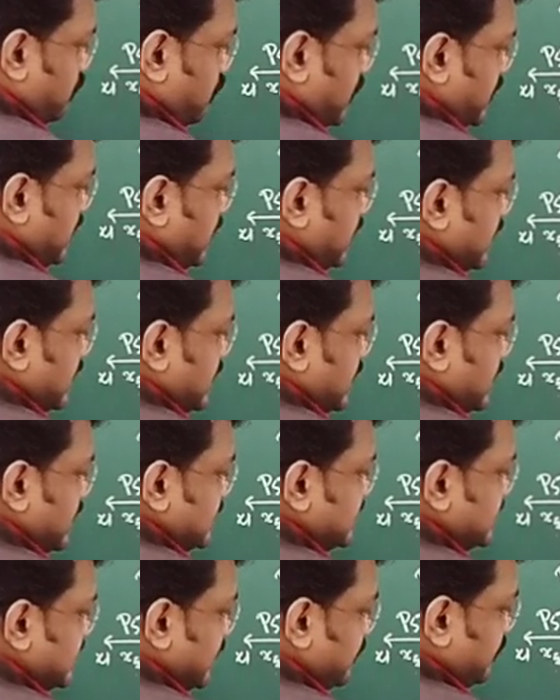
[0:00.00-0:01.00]

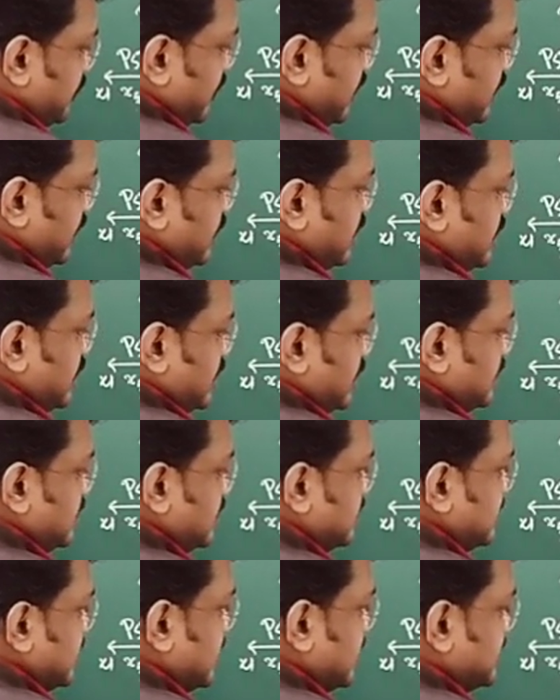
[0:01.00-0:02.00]
P7,
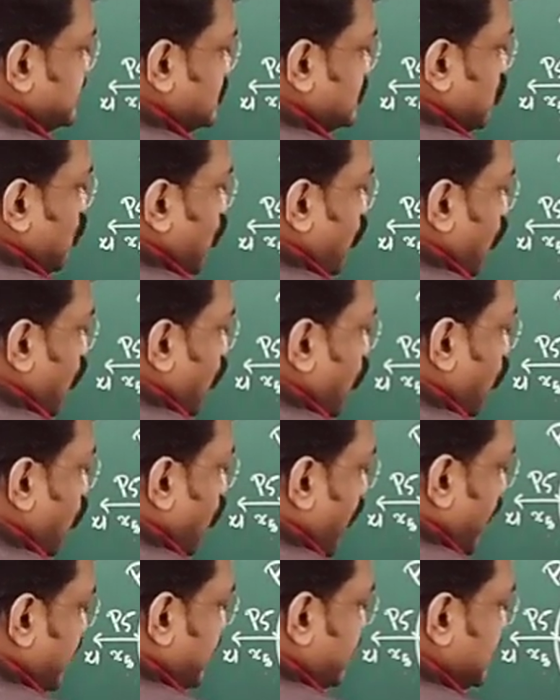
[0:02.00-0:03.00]
this is
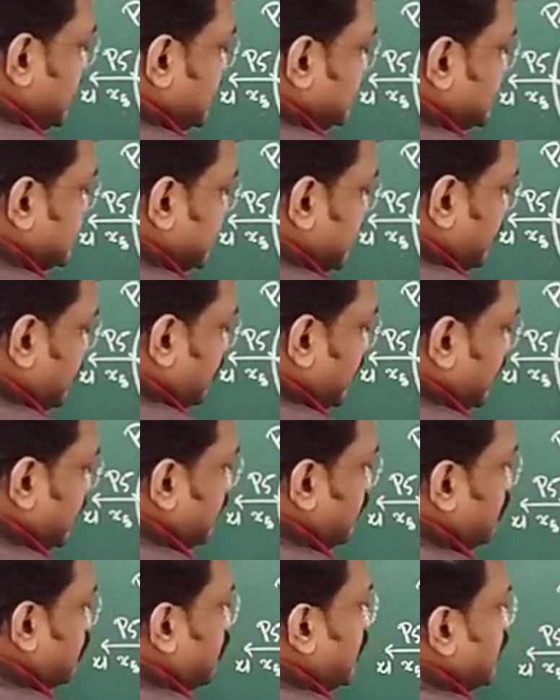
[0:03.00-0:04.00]

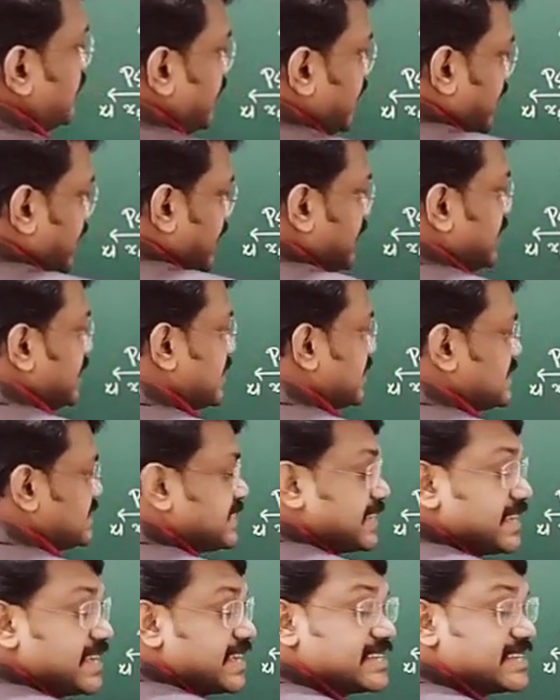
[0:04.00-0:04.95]
y7, but again it is